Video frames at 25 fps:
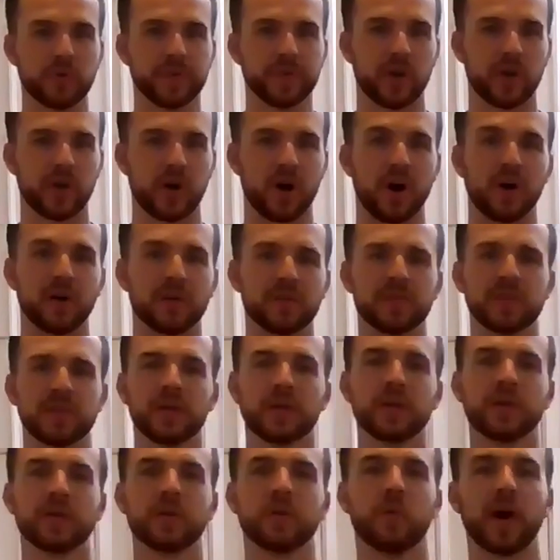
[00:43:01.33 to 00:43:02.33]
at all.
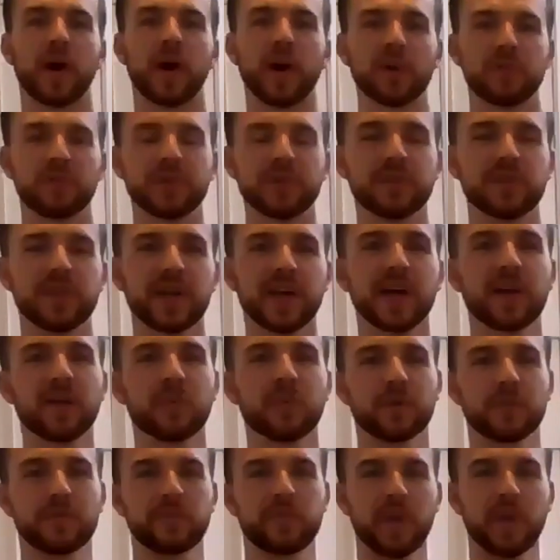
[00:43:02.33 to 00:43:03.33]
Why do we do that?
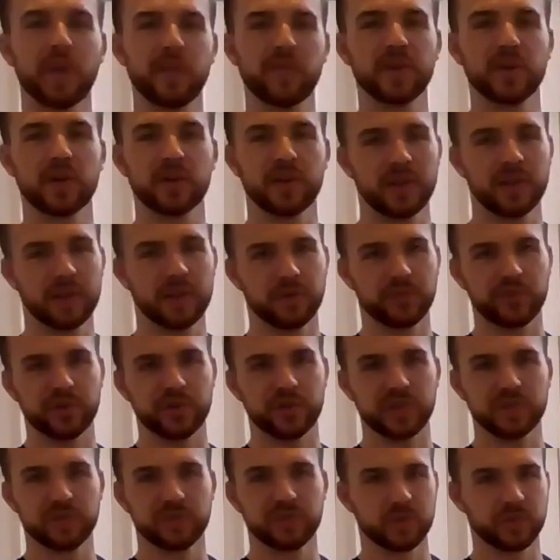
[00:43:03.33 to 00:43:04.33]
We're saving our
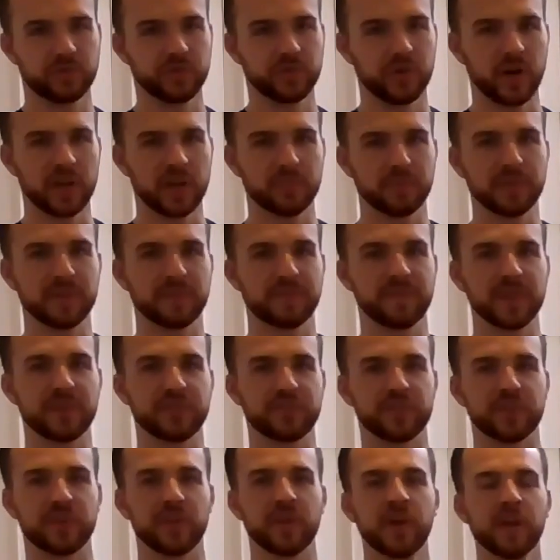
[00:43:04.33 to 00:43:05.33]
energy. We're trying to be
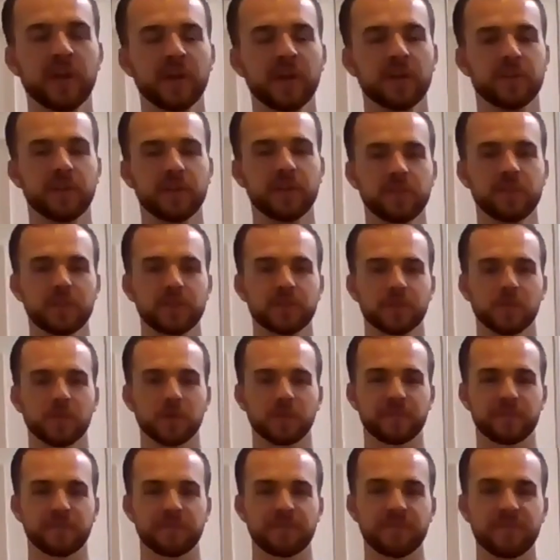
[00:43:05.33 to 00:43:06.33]
efficient. This is for
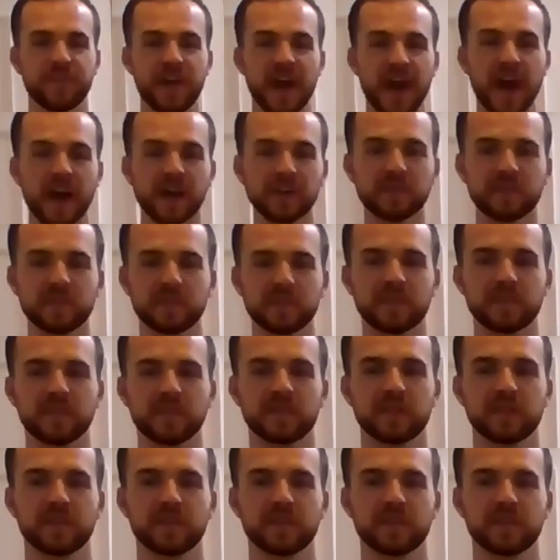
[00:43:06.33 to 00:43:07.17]
fast